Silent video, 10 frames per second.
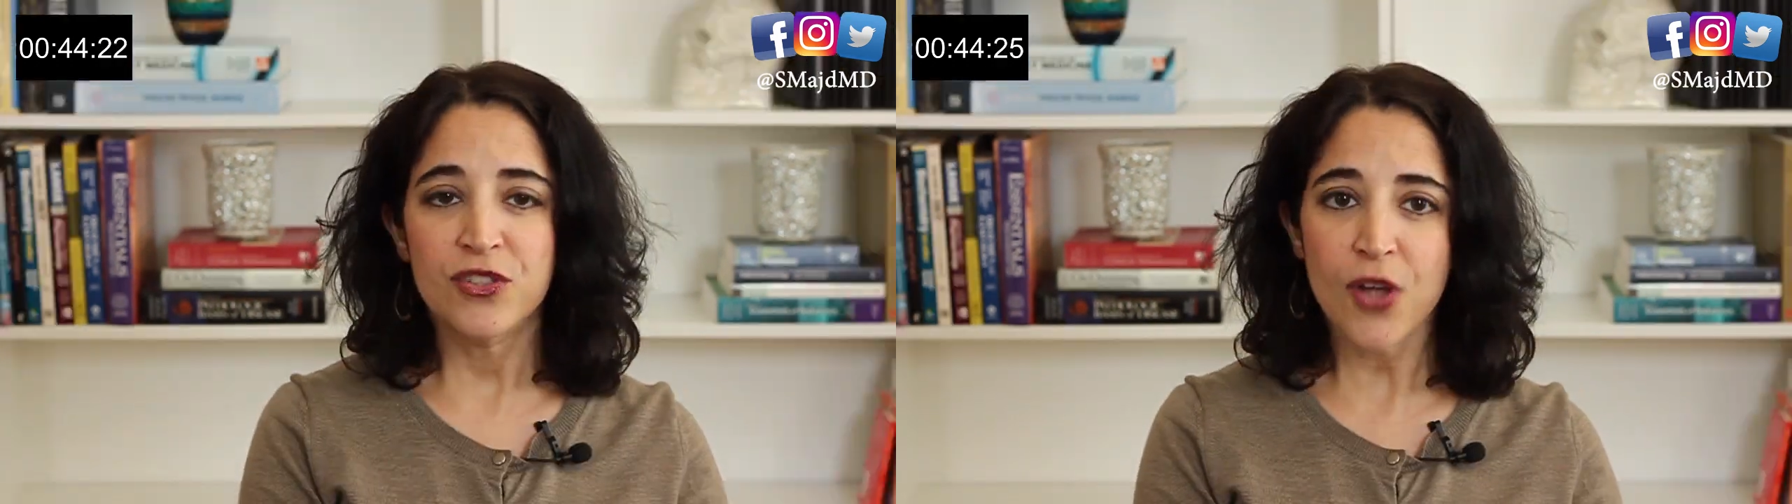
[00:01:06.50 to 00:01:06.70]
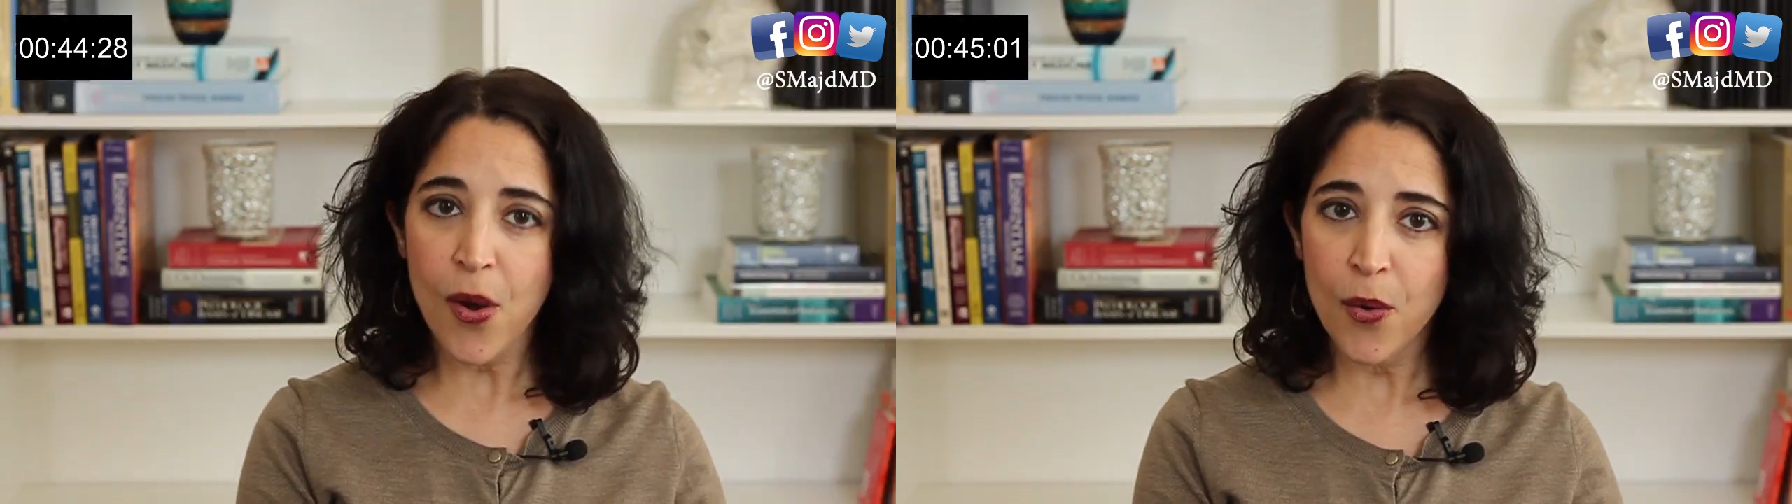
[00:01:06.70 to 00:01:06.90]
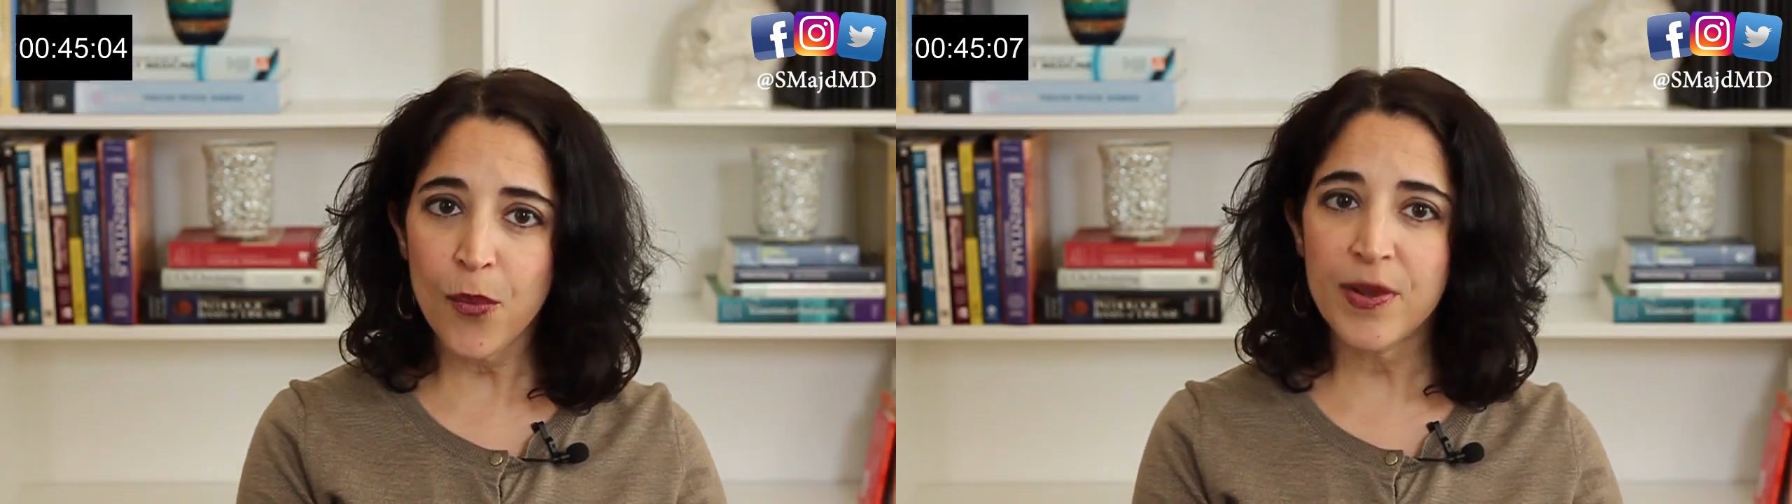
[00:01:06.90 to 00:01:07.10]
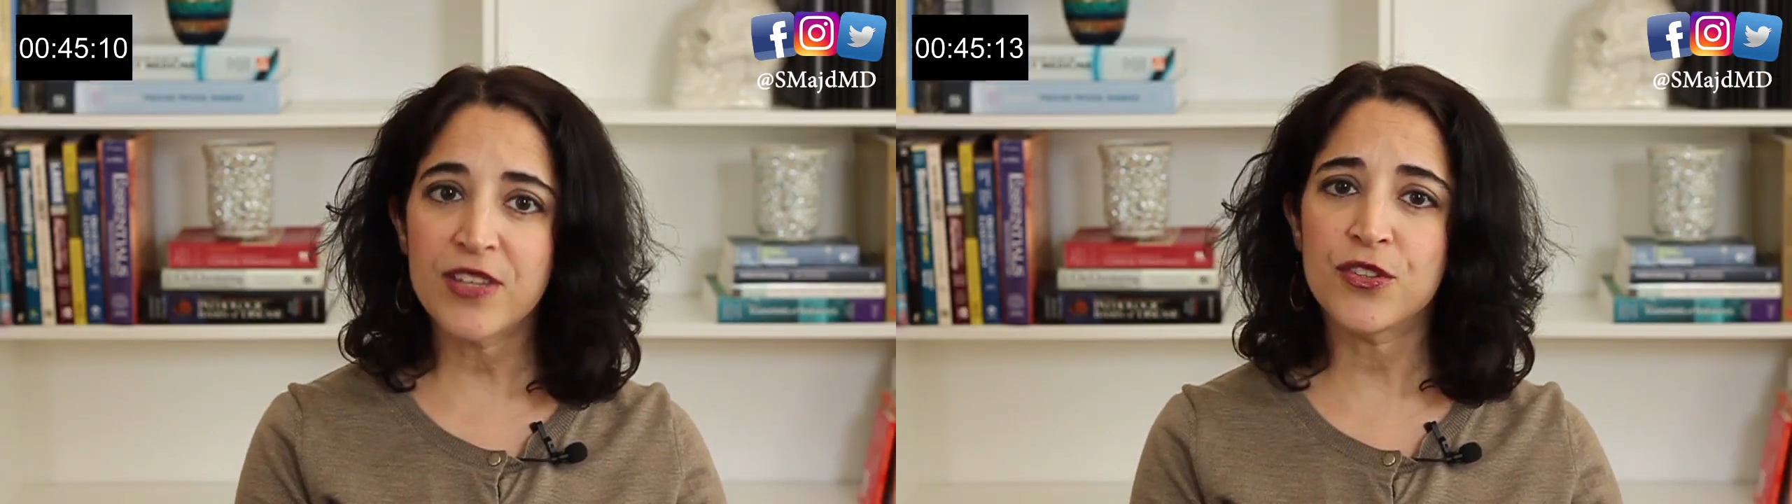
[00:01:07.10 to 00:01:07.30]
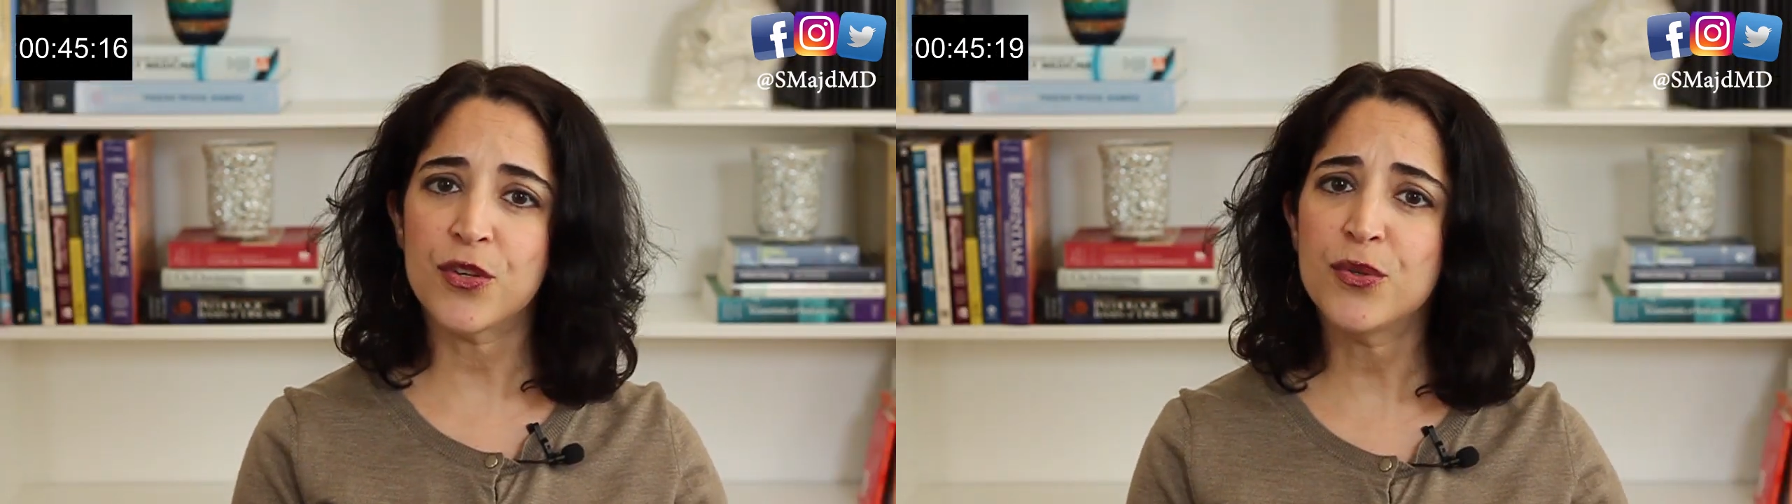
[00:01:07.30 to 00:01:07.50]
So we
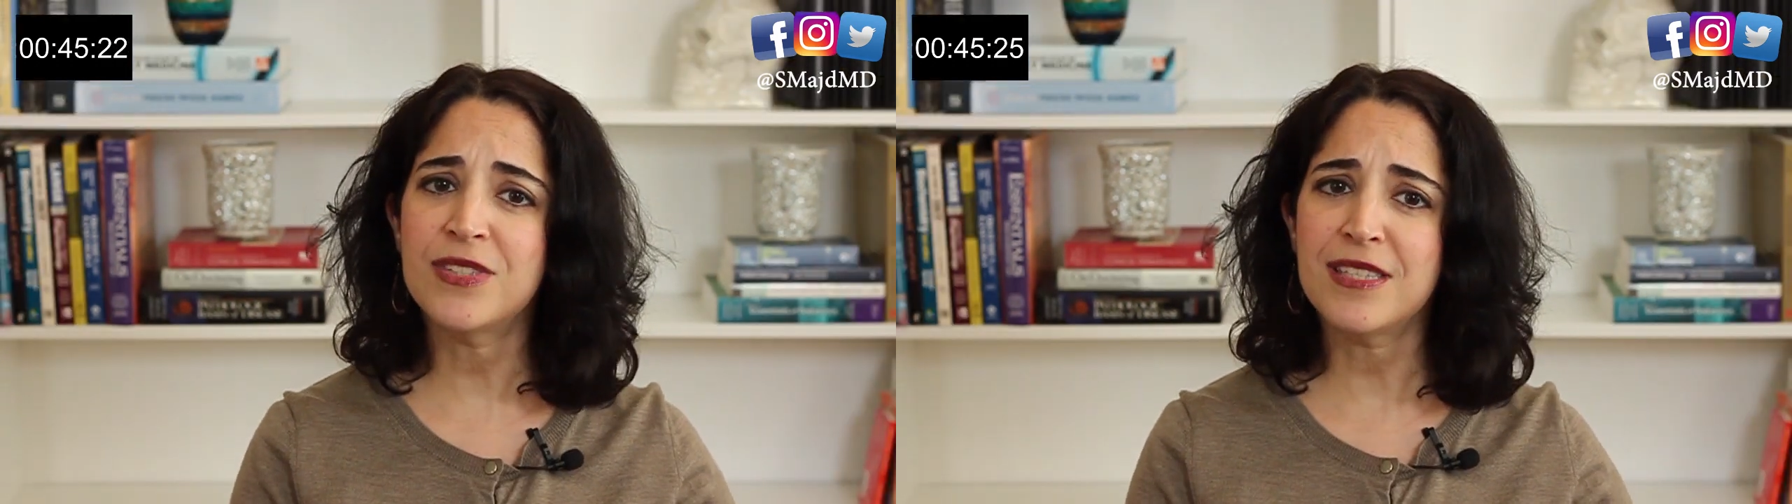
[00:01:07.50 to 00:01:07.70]
use